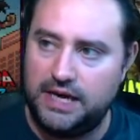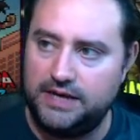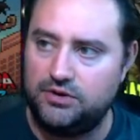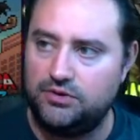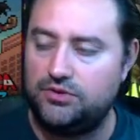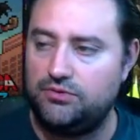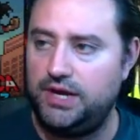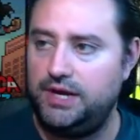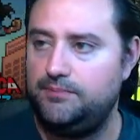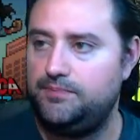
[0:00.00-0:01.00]
turn
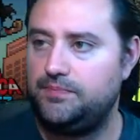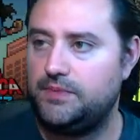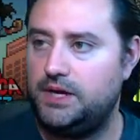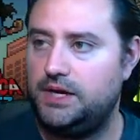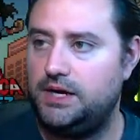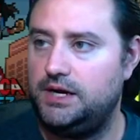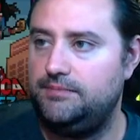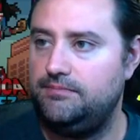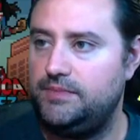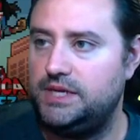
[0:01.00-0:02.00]
3,
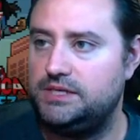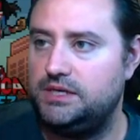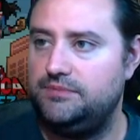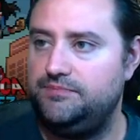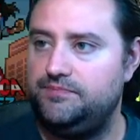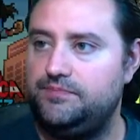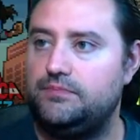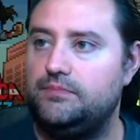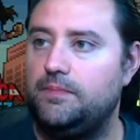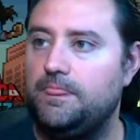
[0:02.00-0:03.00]
that's a
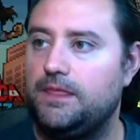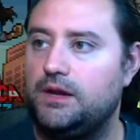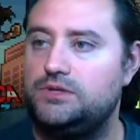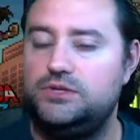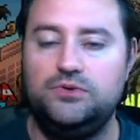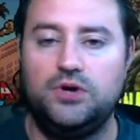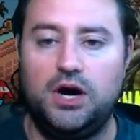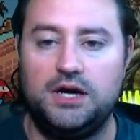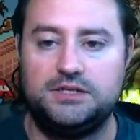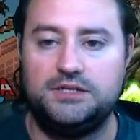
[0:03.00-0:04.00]

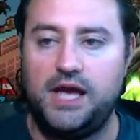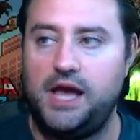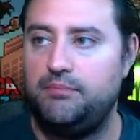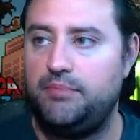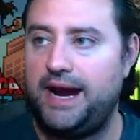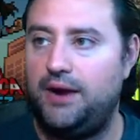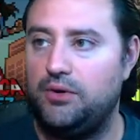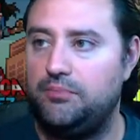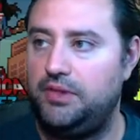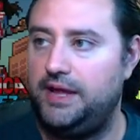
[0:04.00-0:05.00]
2-cost 10-power
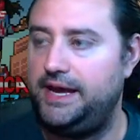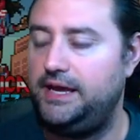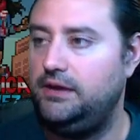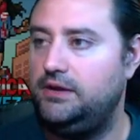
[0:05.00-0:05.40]
play.